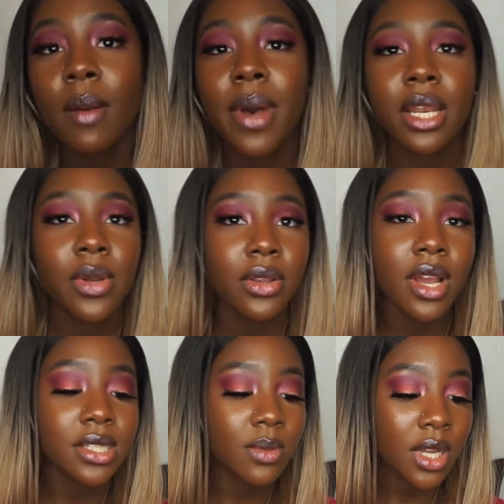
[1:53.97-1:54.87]
By the way, you
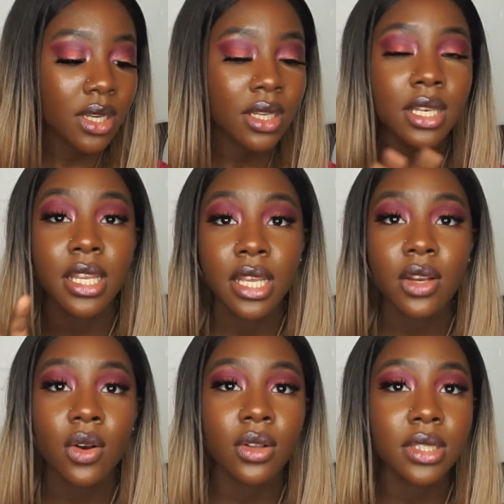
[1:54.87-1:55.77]
guys, I'm gonna
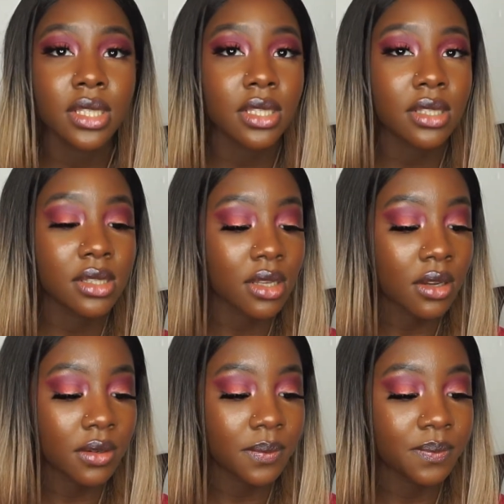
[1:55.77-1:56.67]
link all these
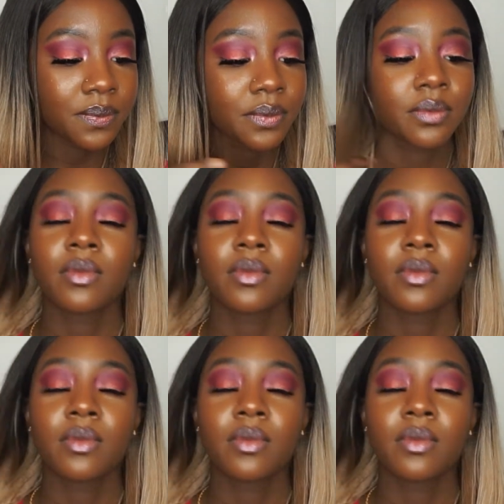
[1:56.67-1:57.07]
the